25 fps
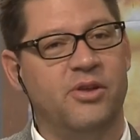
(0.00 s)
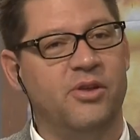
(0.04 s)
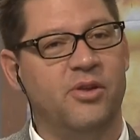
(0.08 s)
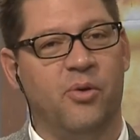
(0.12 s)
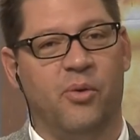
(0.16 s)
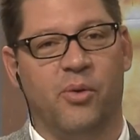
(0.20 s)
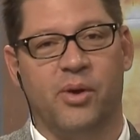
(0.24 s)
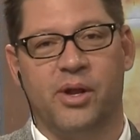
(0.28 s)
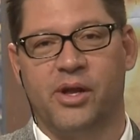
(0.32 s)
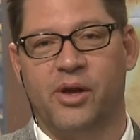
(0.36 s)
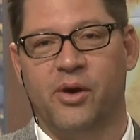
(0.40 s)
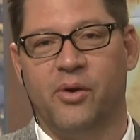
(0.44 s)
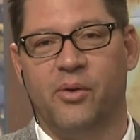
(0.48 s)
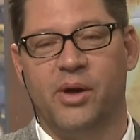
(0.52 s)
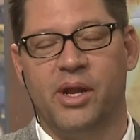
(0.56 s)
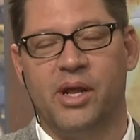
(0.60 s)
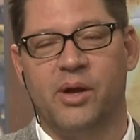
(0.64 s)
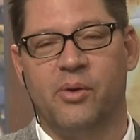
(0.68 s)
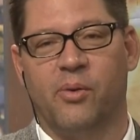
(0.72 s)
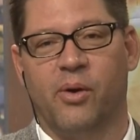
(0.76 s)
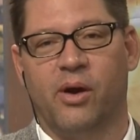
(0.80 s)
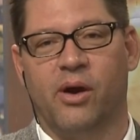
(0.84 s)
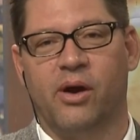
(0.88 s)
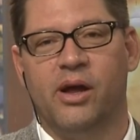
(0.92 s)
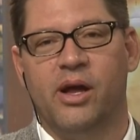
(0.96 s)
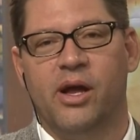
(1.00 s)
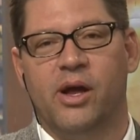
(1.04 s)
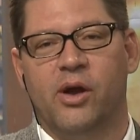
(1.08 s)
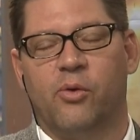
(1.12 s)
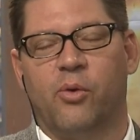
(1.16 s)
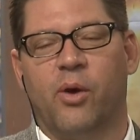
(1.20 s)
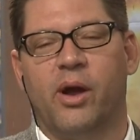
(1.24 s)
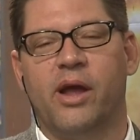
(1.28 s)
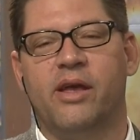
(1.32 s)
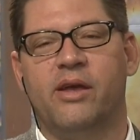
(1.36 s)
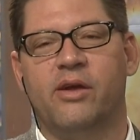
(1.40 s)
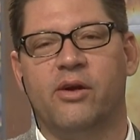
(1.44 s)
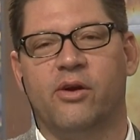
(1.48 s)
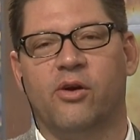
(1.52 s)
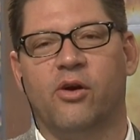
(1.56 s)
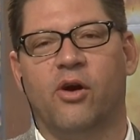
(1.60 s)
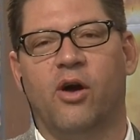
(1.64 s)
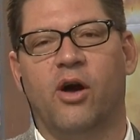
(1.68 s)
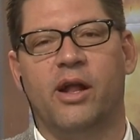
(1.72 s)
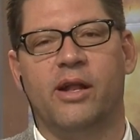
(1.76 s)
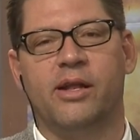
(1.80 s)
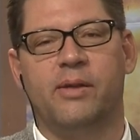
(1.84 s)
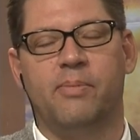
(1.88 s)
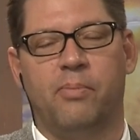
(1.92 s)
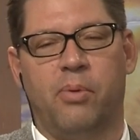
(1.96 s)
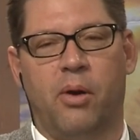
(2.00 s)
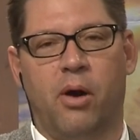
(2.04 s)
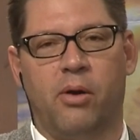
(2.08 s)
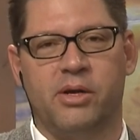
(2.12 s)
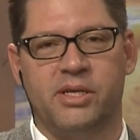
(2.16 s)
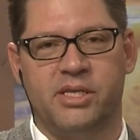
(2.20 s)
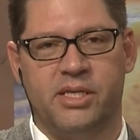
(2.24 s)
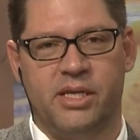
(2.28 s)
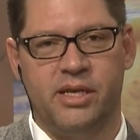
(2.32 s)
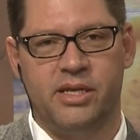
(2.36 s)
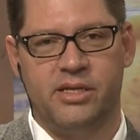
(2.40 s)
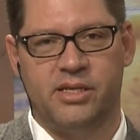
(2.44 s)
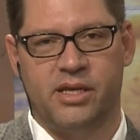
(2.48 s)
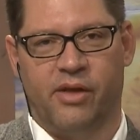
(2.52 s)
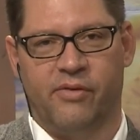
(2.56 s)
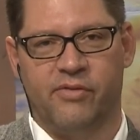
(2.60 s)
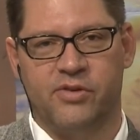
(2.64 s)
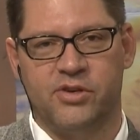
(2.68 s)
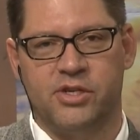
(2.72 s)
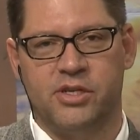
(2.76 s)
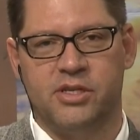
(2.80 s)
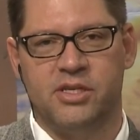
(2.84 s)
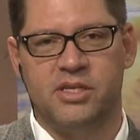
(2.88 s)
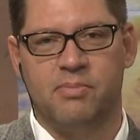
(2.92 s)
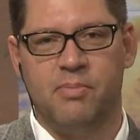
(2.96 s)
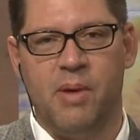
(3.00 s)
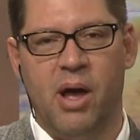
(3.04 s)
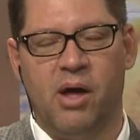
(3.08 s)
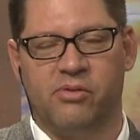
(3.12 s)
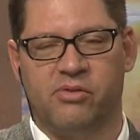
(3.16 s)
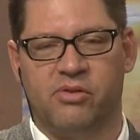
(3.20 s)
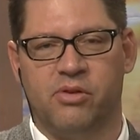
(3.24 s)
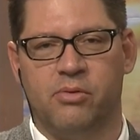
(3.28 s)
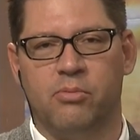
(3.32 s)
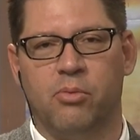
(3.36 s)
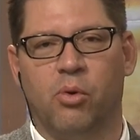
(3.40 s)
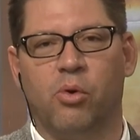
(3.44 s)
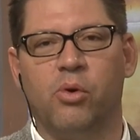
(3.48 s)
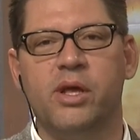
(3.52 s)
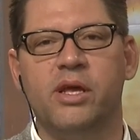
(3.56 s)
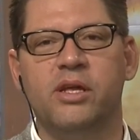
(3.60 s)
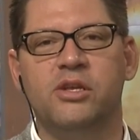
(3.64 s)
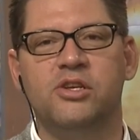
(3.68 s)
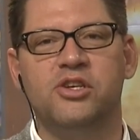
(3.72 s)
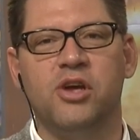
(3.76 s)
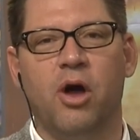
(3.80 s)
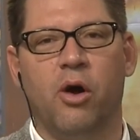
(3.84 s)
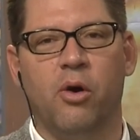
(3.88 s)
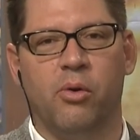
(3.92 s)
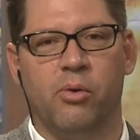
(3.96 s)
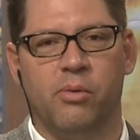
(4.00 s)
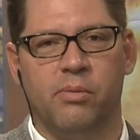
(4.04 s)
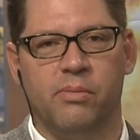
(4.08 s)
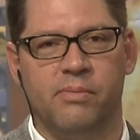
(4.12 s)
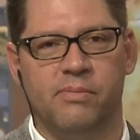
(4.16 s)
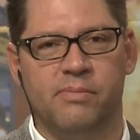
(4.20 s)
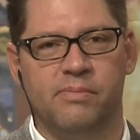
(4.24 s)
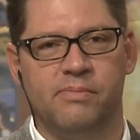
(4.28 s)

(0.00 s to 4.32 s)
you don't want to go anywhere. Right here on Park City Television's Mountain Morning Show.